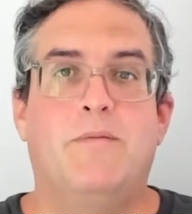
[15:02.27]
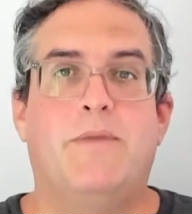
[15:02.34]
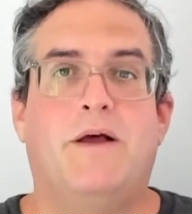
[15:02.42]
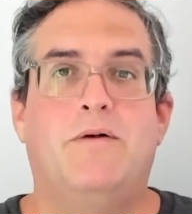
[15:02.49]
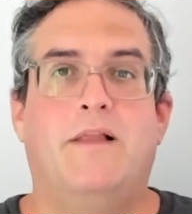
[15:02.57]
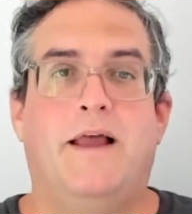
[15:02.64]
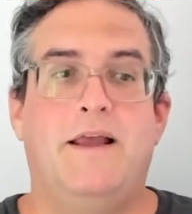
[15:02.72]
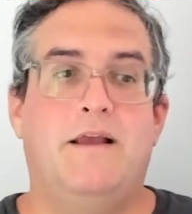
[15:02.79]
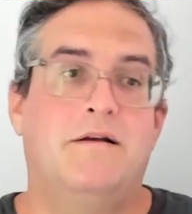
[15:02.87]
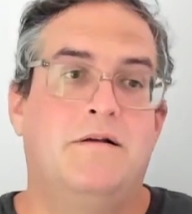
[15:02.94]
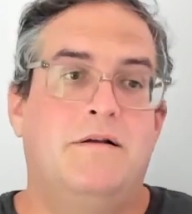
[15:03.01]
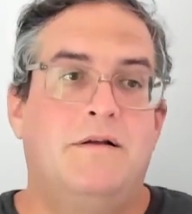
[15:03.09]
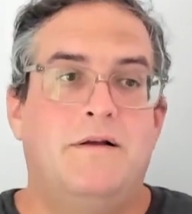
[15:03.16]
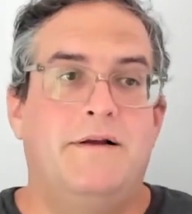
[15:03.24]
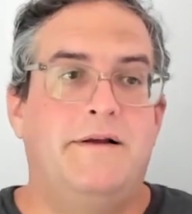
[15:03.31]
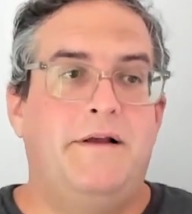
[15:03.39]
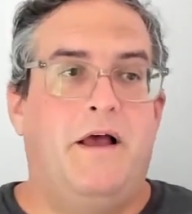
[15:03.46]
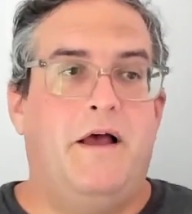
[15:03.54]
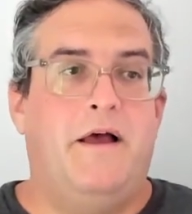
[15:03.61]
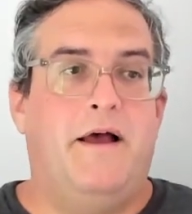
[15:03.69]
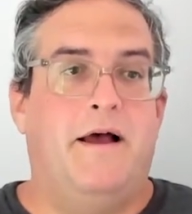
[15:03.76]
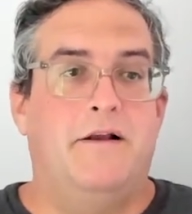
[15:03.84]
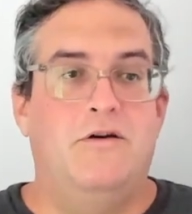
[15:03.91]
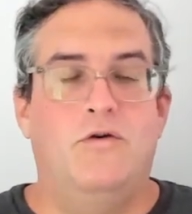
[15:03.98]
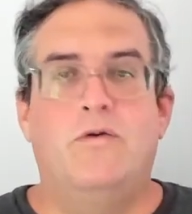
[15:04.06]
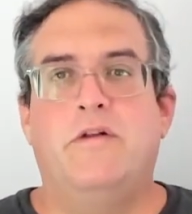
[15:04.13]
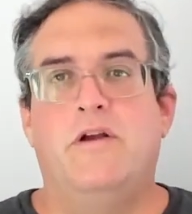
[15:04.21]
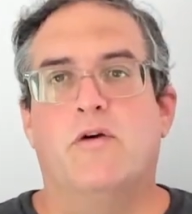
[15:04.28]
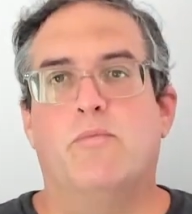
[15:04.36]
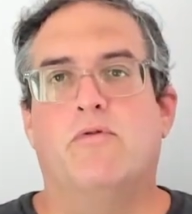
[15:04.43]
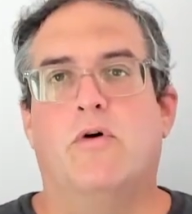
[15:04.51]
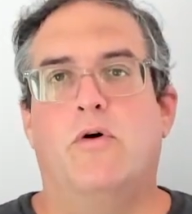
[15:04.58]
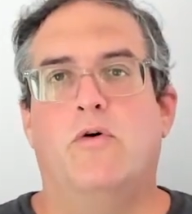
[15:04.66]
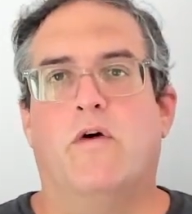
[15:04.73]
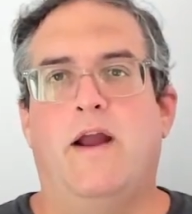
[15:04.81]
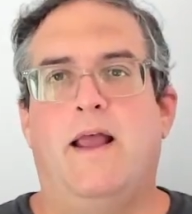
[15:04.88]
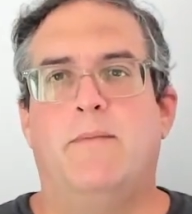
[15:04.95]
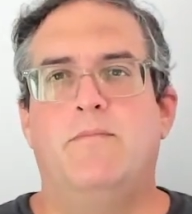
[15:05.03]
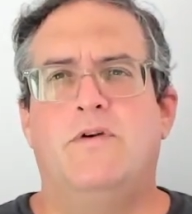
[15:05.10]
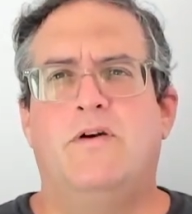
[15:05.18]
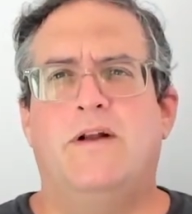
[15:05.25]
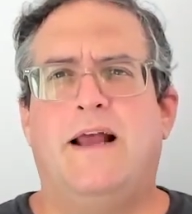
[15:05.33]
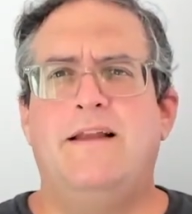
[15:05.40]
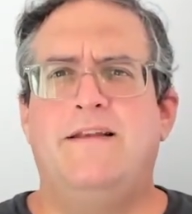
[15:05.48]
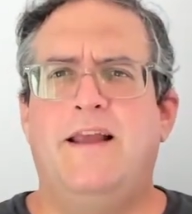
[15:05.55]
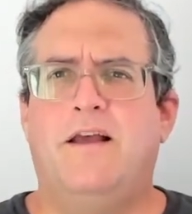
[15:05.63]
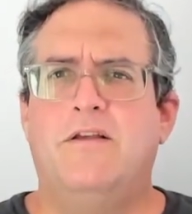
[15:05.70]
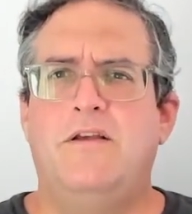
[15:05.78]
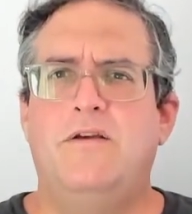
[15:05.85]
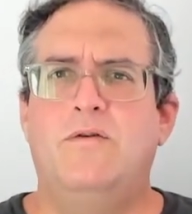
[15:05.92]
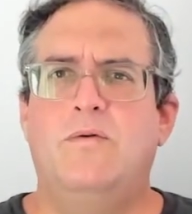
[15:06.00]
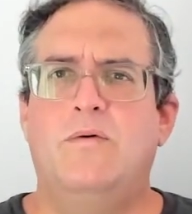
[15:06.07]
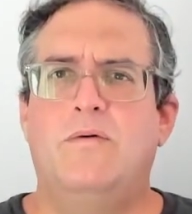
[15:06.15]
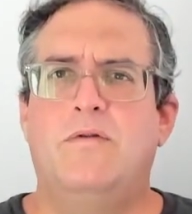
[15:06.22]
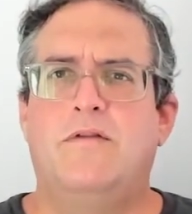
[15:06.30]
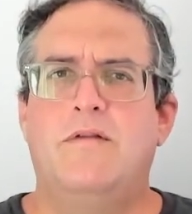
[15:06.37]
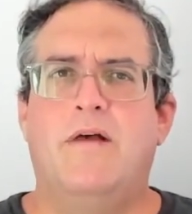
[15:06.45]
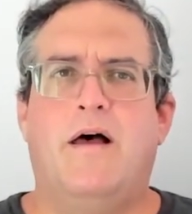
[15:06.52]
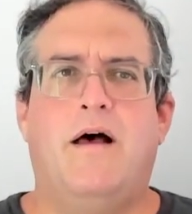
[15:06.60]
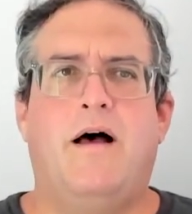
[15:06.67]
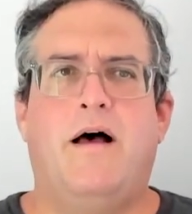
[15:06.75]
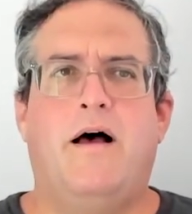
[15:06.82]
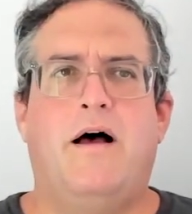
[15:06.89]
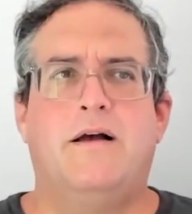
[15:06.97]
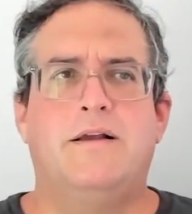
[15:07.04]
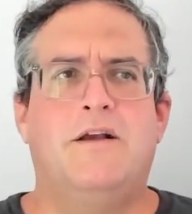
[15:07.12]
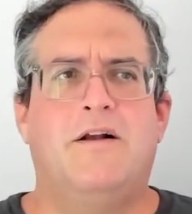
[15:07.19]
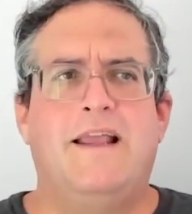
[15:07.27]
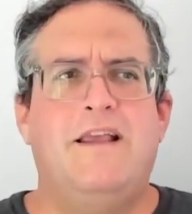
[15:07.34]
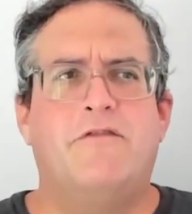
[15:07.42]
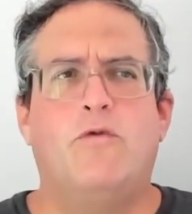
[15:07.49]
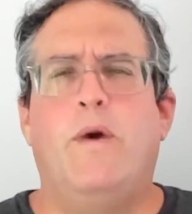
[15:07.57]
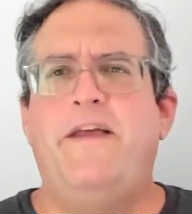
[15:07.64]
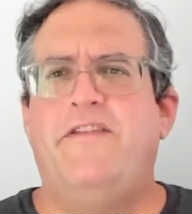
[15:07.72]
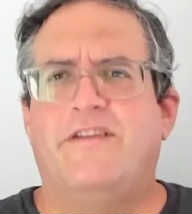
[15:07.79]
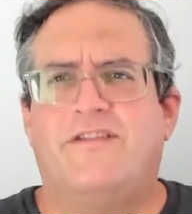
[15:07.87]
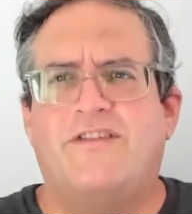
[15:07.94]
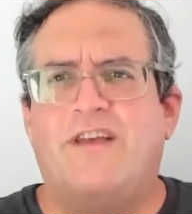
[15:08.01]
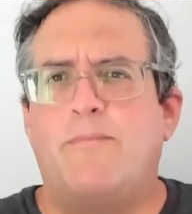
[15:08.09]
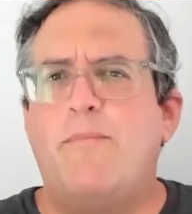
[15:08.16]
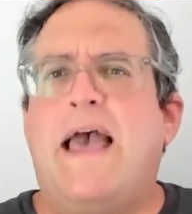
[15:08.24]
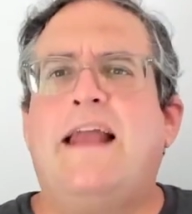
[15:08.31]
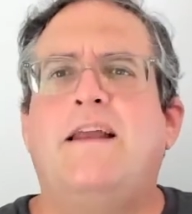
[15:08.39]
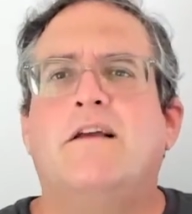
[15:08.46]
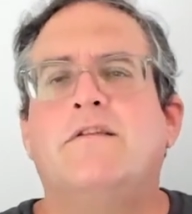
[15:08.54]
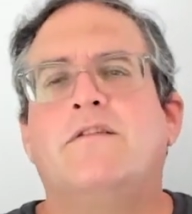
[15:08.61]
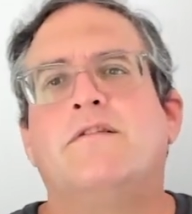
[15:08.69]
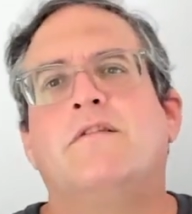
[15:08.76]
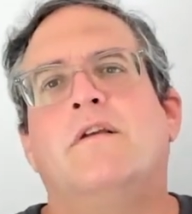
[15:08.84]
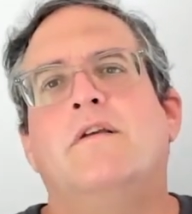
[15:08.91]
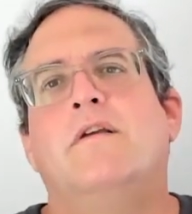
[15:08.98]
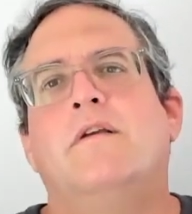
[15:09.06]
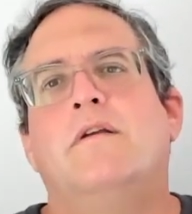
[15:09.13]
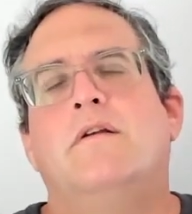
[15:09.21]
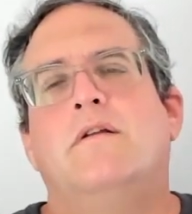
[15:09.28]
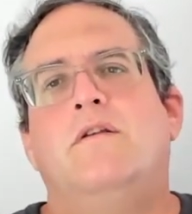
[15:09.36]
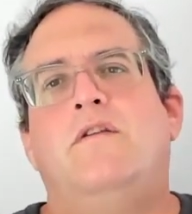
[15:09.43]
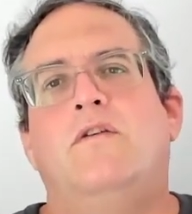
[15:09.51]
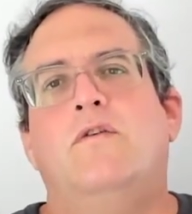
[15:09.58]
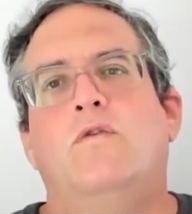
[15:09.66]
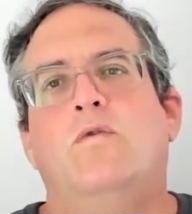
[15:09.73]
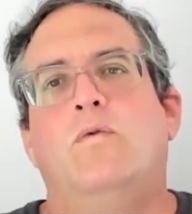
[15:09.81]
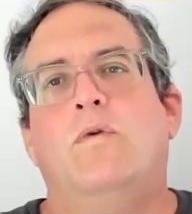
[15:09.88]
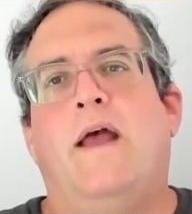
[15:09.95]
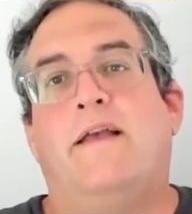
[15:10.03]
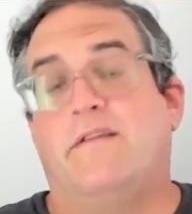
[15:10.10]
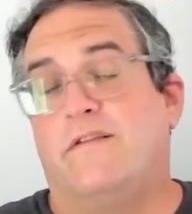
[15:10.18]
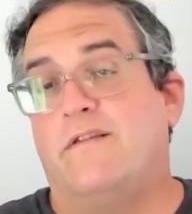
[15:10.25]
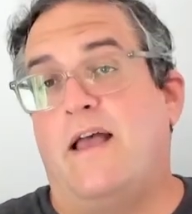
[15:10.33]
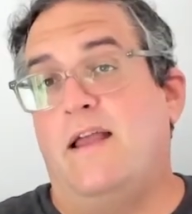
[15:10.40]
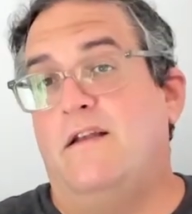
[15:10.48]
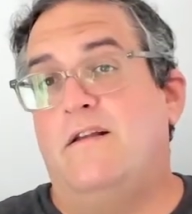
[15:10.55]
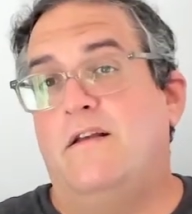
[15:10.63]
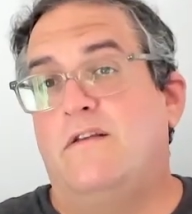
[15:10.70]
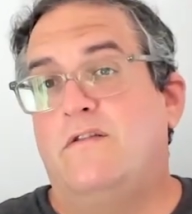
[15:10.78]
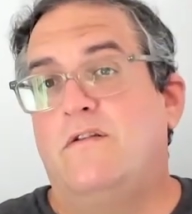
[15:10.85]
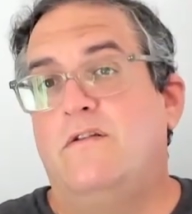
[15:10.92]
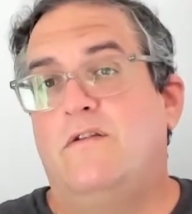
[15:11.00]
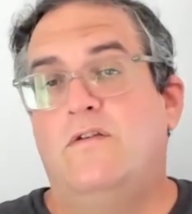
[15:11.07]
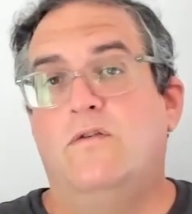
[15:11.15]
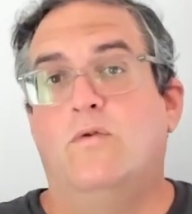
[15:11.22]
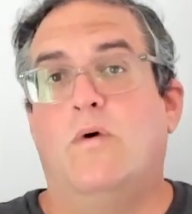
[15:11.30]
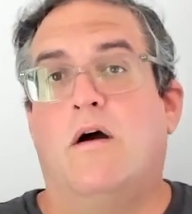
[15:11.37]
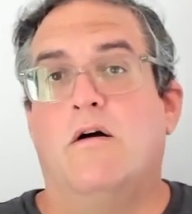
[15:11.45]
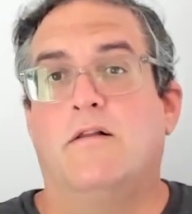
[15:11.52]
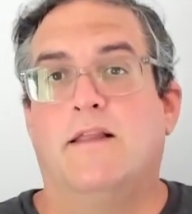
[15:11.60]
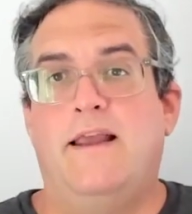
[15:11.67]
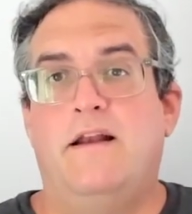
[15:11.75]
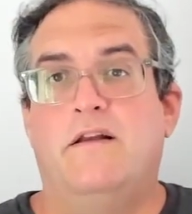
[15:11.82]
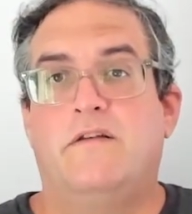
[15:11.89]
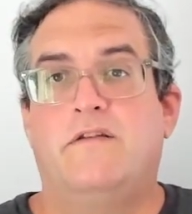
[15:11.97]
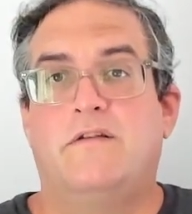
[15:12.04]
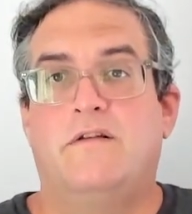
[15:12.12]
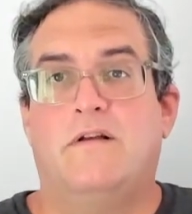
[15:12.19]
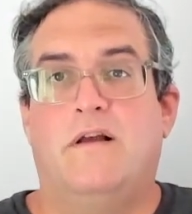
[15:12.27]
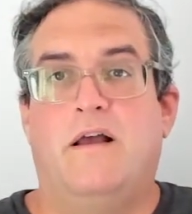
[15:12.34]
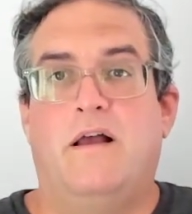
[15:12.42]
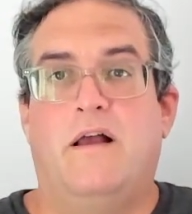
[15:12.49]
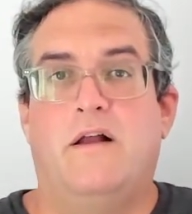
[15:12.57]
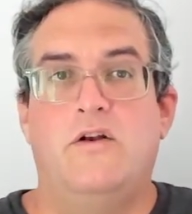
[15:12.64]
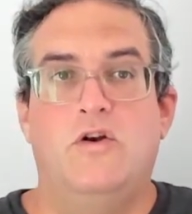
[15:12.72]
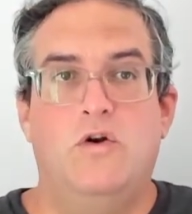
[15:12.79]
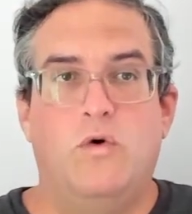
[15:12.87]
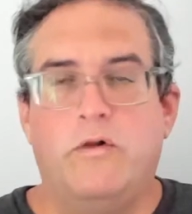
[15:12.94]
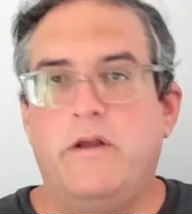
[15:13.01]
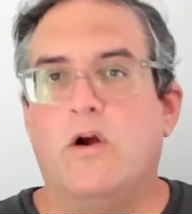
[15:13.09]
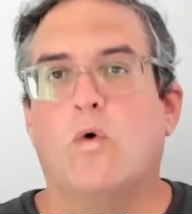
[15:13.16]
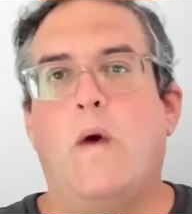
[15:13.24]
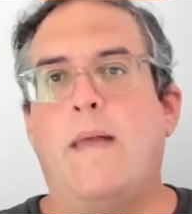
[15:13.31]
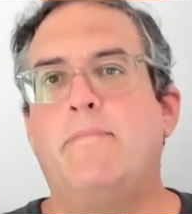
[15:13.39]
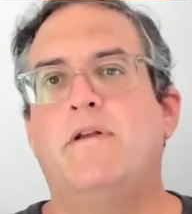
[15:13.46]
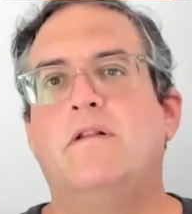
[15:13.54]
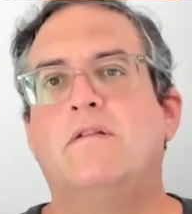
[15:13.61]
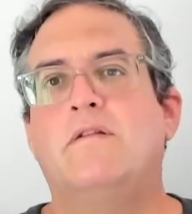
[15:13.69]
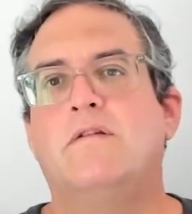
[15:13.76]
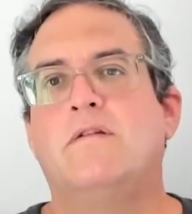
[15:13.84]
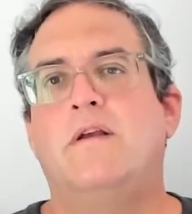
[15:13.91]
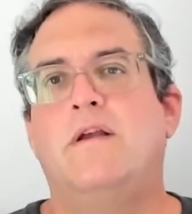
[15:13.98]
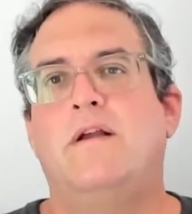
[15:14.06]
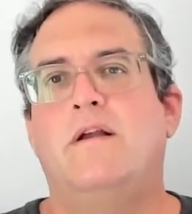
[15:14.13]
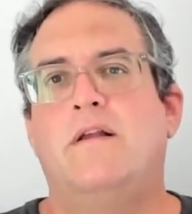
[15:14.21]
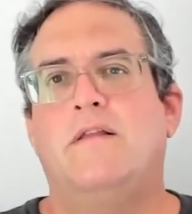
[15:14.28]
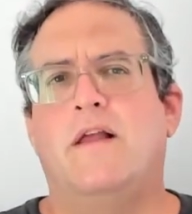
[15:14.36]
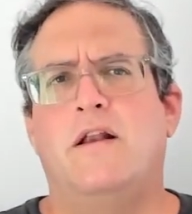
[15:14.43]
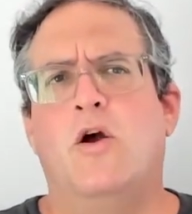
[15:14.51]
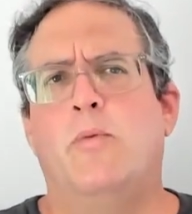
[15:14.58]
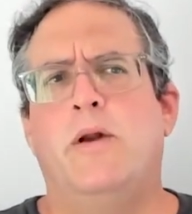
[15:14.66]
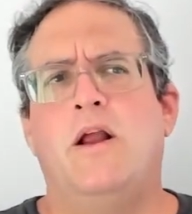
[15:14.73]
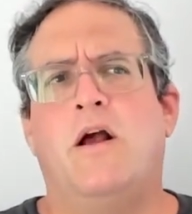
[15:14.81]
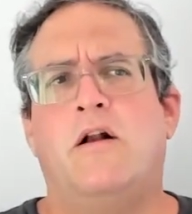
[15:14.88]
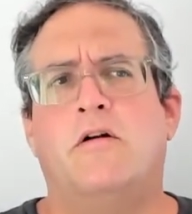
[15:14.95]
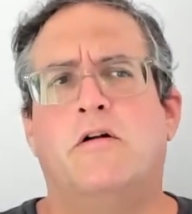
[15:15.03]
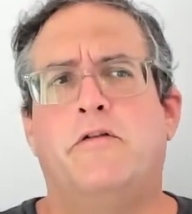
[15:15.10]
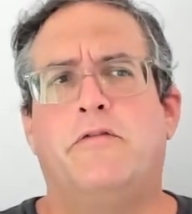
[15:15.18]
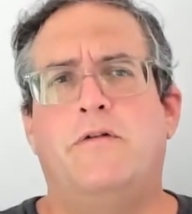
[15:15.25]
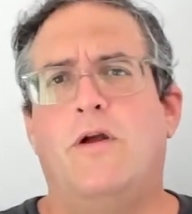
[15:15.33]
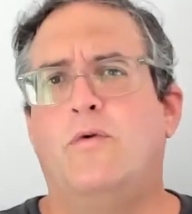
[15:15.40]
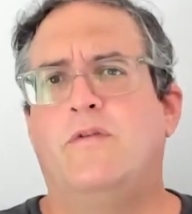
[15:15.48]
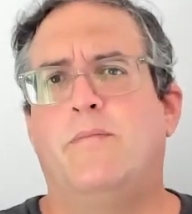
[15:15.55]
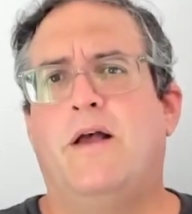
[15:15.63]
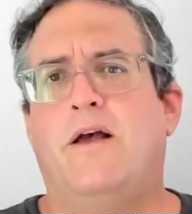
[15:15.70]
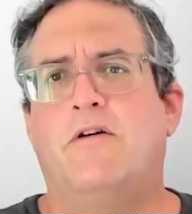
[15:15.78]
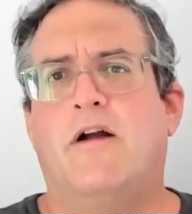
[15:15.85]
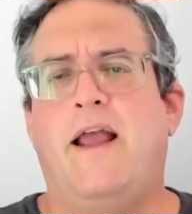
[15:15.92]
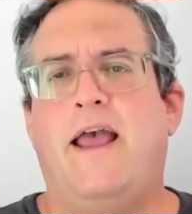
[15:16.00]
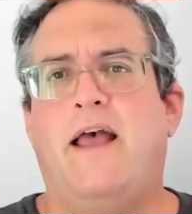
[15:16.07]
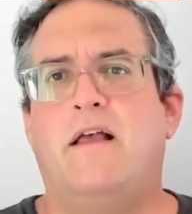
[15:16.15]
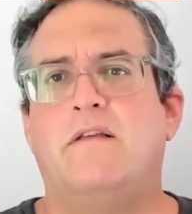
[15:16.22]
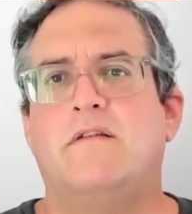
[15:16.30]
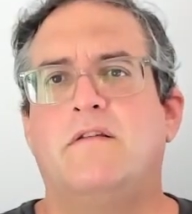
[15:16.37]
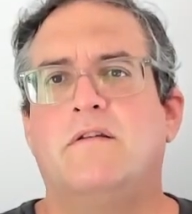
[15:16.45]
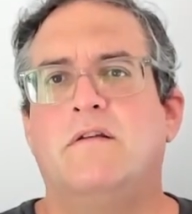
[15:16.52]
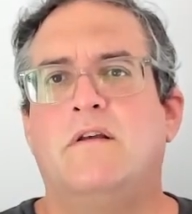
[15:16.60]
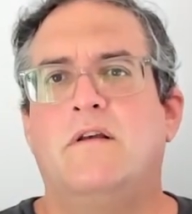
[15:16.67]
about like a nuclear program, could I tell you, could I give away the schematics to, as a scientist, to our latest nuclear weapons that nobody on Earth knows about or has,